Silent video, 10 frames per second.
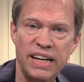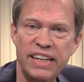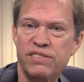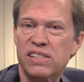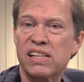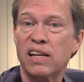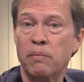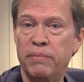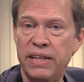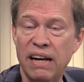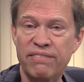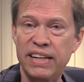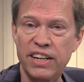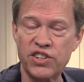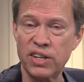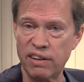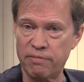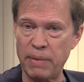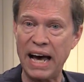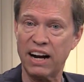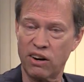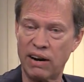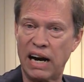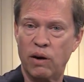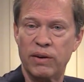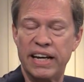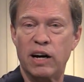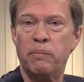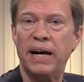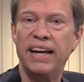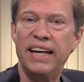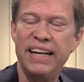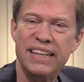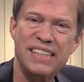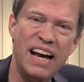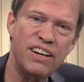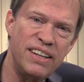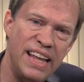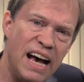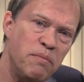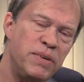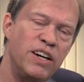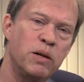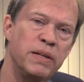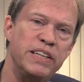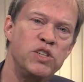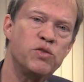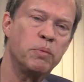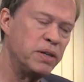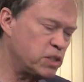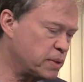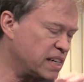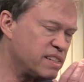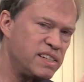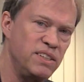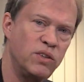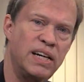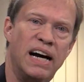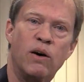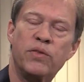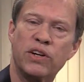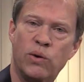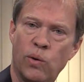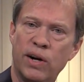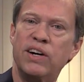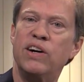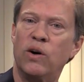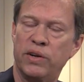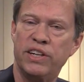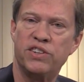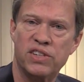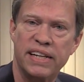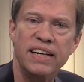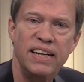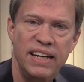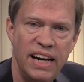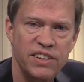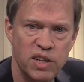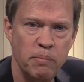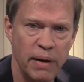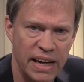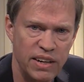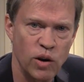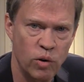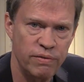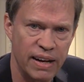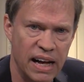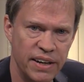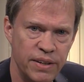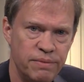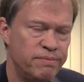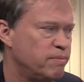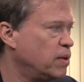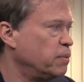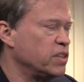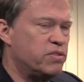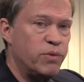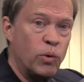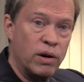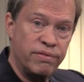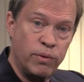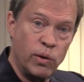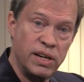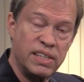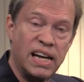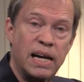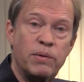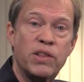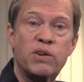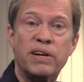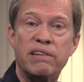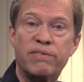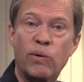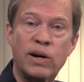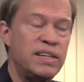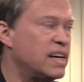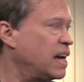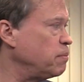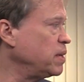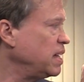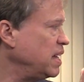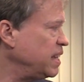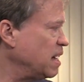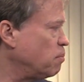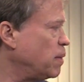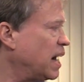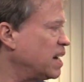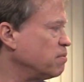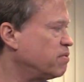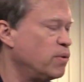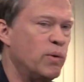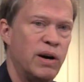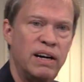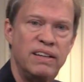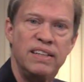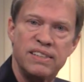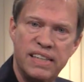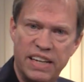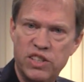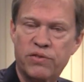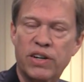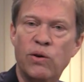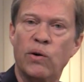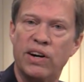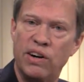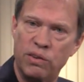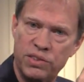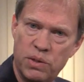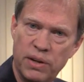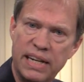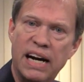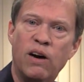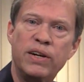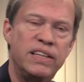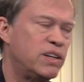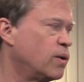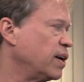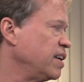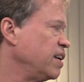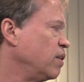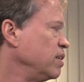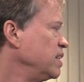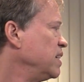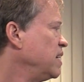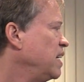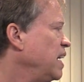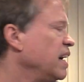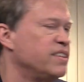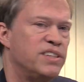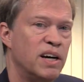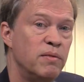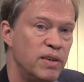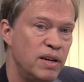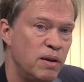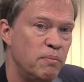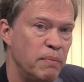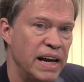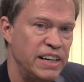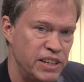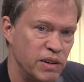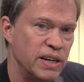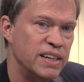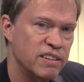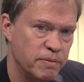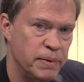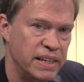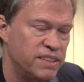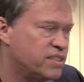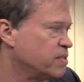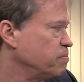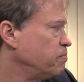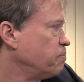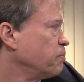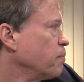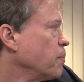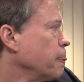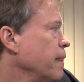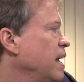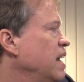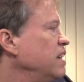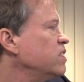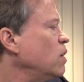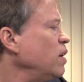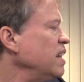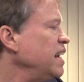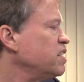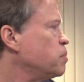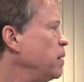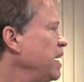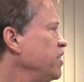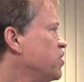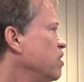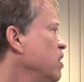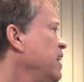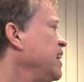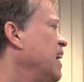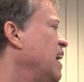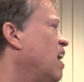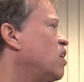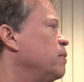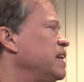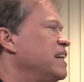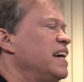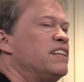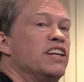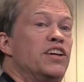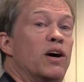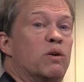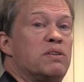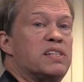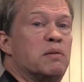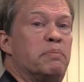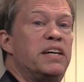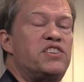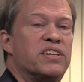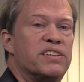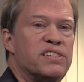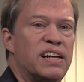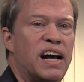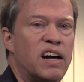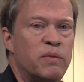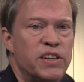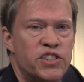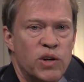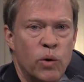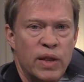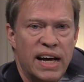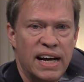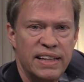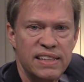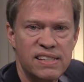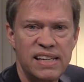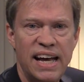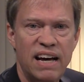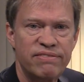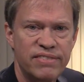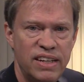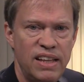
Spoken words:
Gives us a little definition of background there, but it's not that terribly useful because we're going to still count the quarter note usually as our main note value. Remember, it's 4/4 time or 3/4 time. That bottom 4 stands for quarter note. So we're counting the quarter note as our main unit of beats. Let's go to the next page and looking at how do we take the notes, the pitches, and how do we show that on the staff.